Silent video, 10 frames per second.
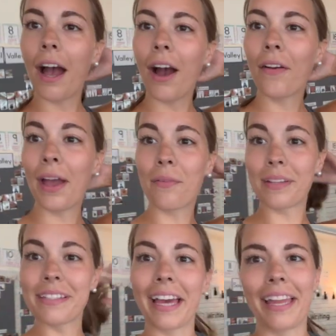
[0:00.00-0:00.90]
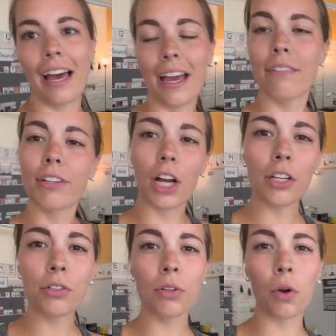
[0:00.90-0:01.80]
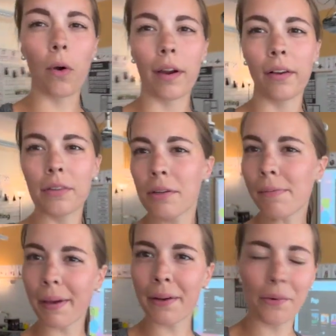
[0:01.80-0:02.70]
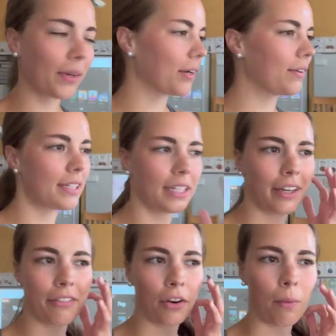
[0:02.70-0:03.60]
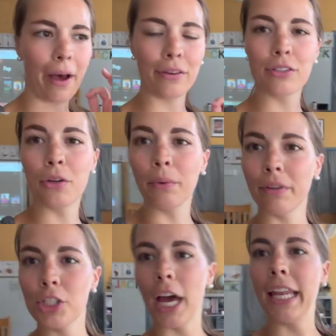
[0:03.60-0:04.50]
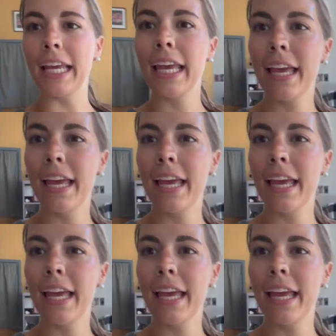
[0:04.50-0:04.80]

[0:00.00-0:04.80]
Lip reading: Okay, once again, I forgot to record. Also, my coworker was in here for a while, so we were chatting.